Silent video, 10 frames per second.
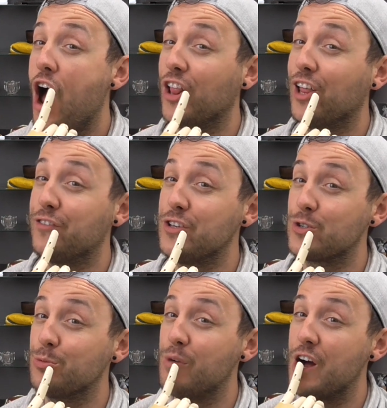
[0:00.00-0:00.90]
I love you
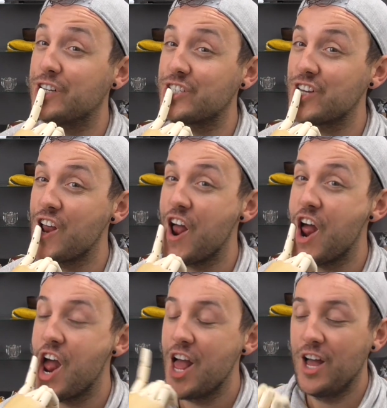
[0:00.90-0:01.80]
so much.
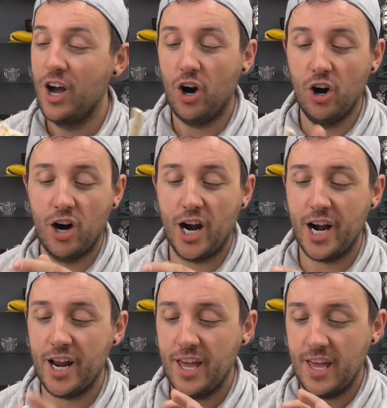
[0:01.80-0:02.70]

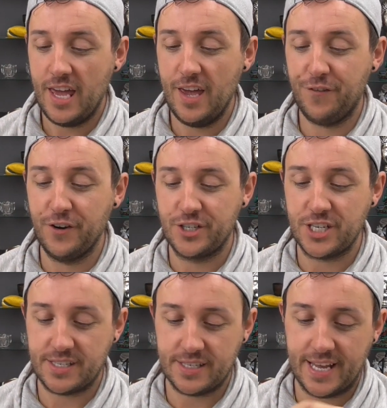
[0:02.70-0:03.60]
Or if you're
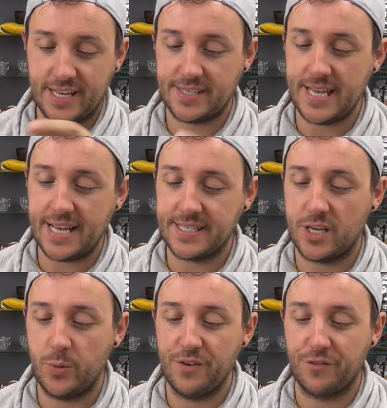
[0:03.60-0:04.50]
just like a
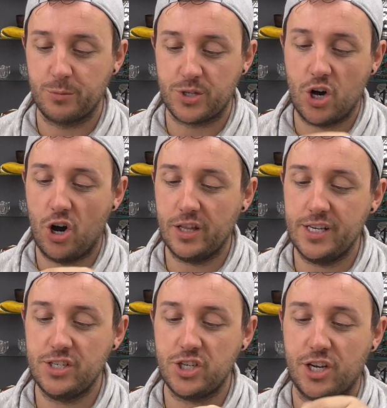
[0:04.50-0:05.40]
sassy queen from
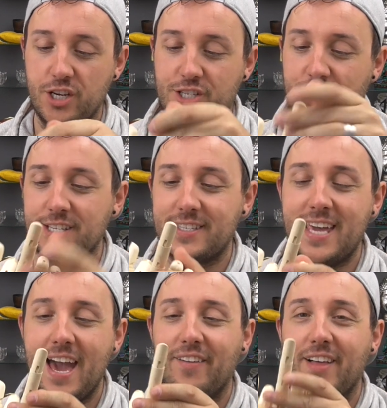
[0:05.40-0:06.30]
Scotland, you could just
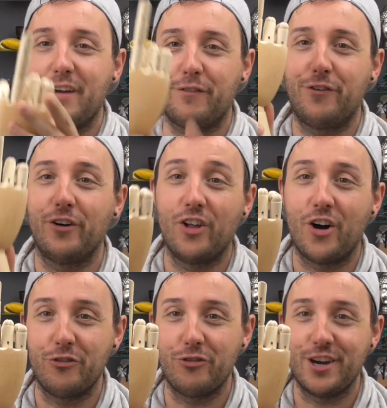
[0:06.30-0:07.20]
get like full
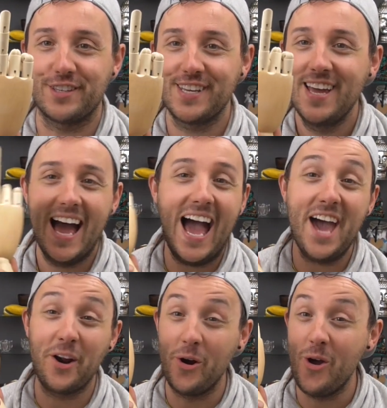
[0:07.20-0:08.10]
on rude.
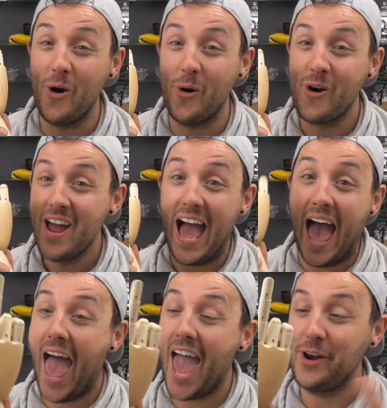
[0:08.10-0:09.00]
I
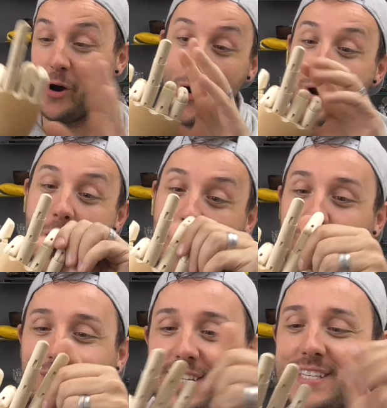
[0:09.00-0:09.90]
don't know.
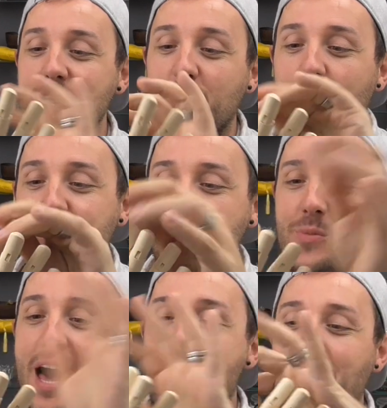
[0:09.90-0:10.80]
We'll decide what we're doing
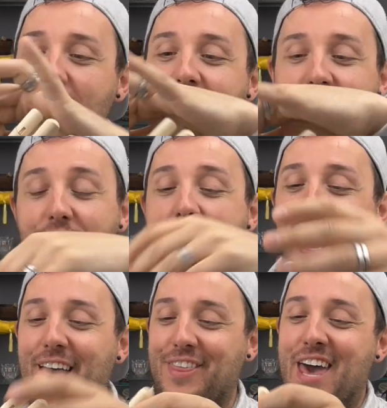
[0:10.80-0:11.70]
with that, but
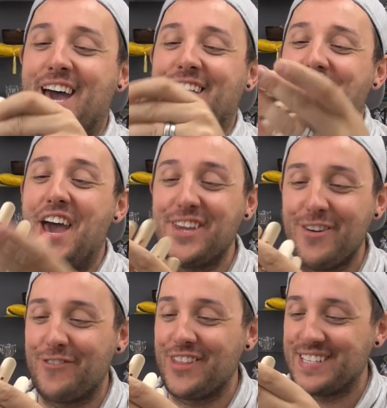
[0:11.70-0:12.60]
thank
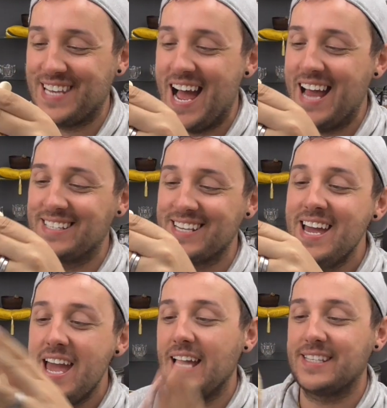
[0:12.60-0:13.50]
you for this hand.
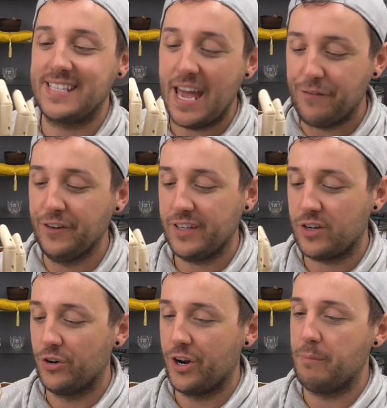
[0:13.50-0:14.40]
It's definitely
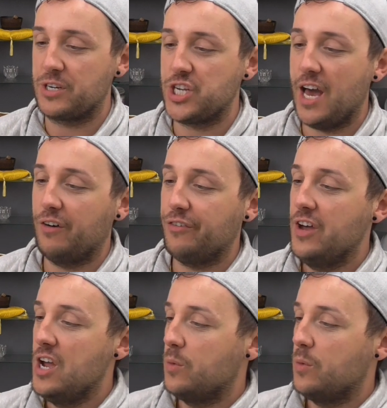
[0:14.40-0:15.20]
going on my shelf.